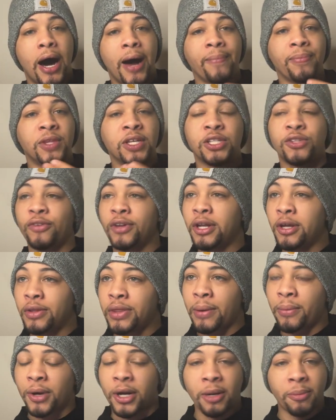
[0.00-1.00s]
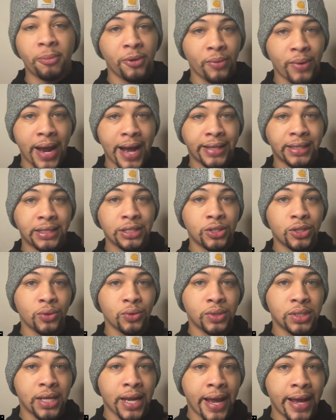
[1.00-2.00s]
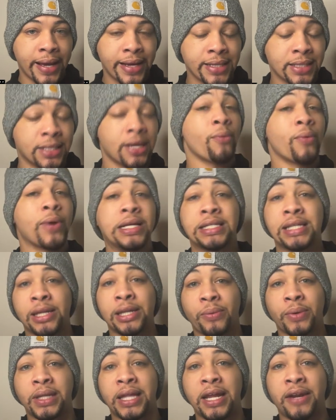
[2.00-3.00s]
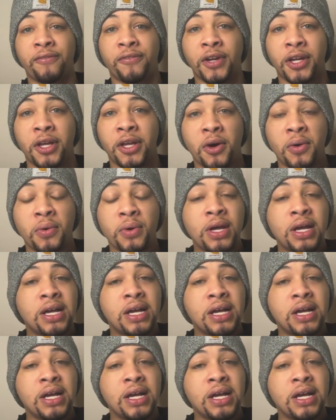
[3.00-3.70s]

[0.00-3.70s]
This video that we're going to be reacting to today is a wrestling related video.